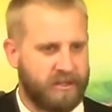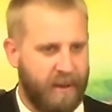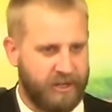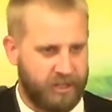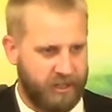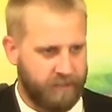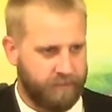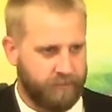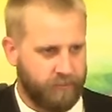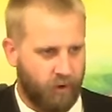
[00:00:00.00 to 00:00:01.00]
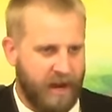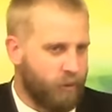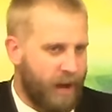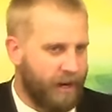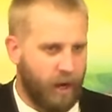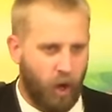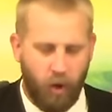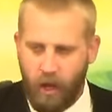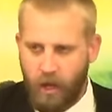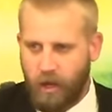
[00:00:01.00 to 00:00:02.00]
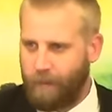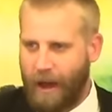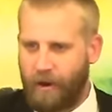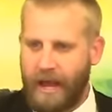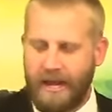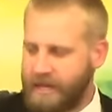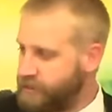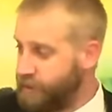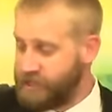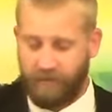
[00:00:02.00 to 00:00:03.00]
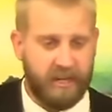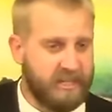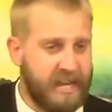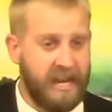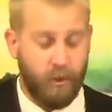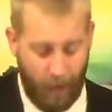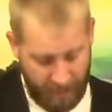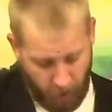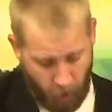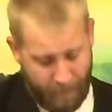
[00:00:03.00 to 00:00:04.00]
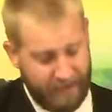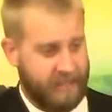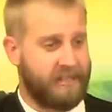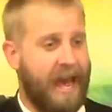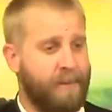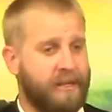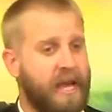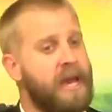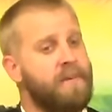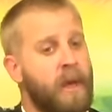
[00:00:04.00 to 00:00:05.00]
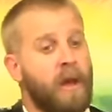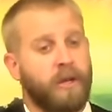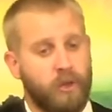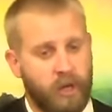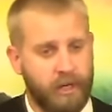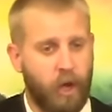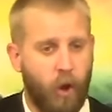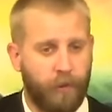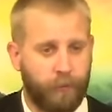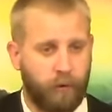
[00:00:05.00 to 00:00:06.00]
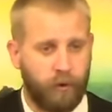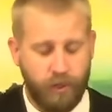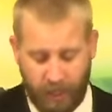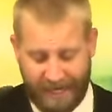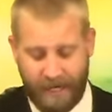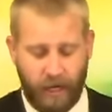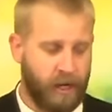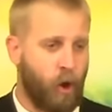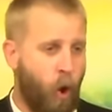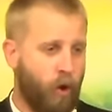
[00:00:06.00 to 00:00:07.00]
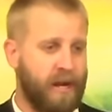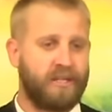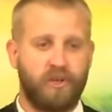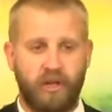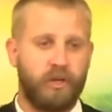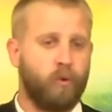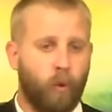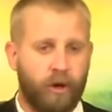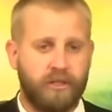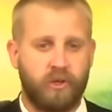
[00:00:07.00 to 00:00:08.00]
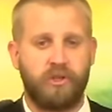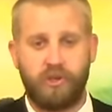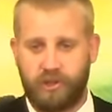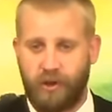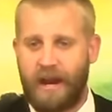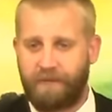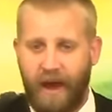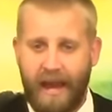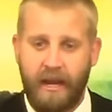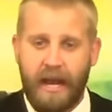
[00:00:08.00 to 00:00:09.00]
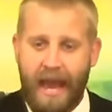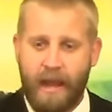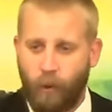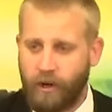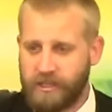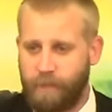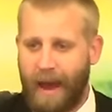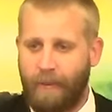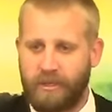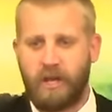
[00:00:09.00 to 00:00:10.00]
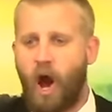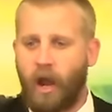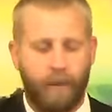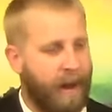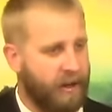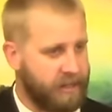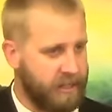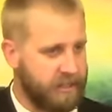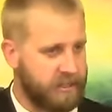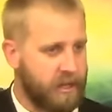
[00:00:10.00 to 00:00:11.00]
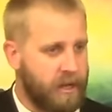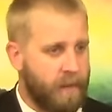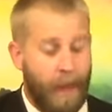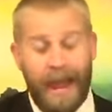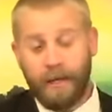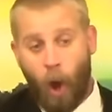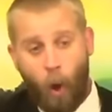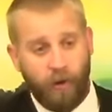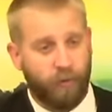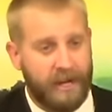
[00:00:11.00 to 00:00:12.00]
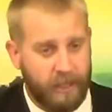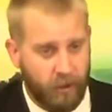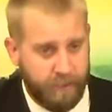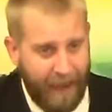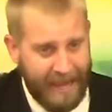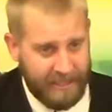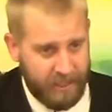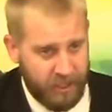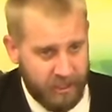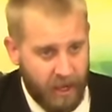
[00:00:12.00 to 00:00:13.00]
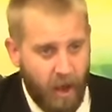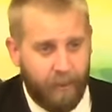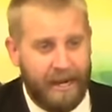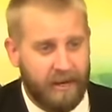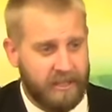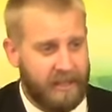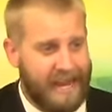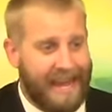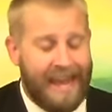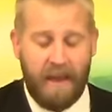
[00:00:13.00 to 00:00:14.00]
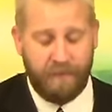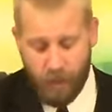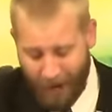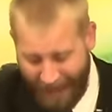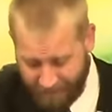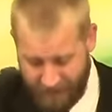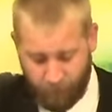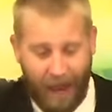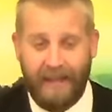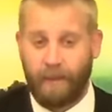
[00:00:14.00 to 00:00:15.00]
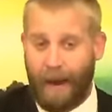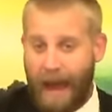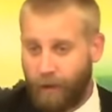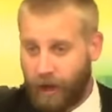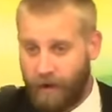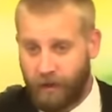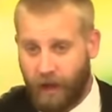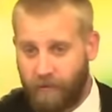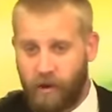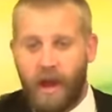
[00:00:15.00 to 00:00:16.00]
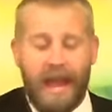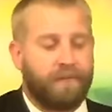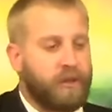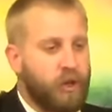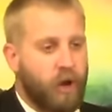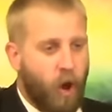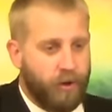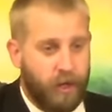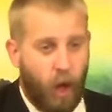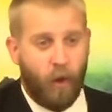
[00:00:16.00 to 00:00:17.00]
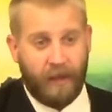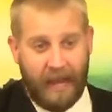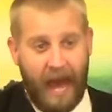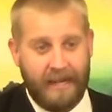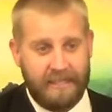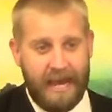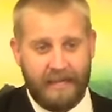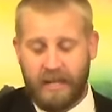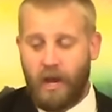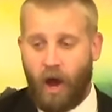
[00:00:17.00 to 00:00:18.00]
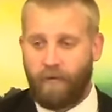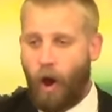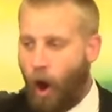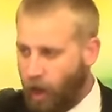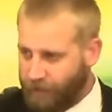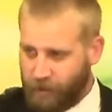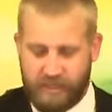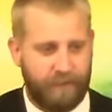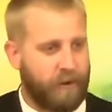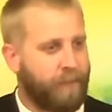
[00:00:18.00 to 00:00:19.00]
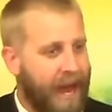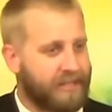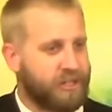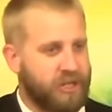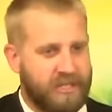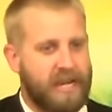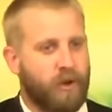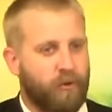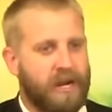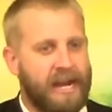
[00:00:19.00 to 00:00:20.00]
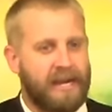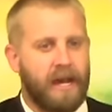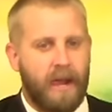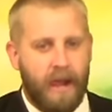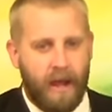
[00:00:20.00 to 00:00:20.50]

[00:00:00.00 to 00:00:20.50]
is mentioned right? You want to know about any specific sin. You want to know about the Sabbath day. You can go through. You could get a concordance. You could do word searches. You could try to find, hey, where does the Bible talk about this? And go and read those passages. But here's the thing. If you haven't read the Bible cover to cover, if you don't know the context of all of those different passages that you're reading,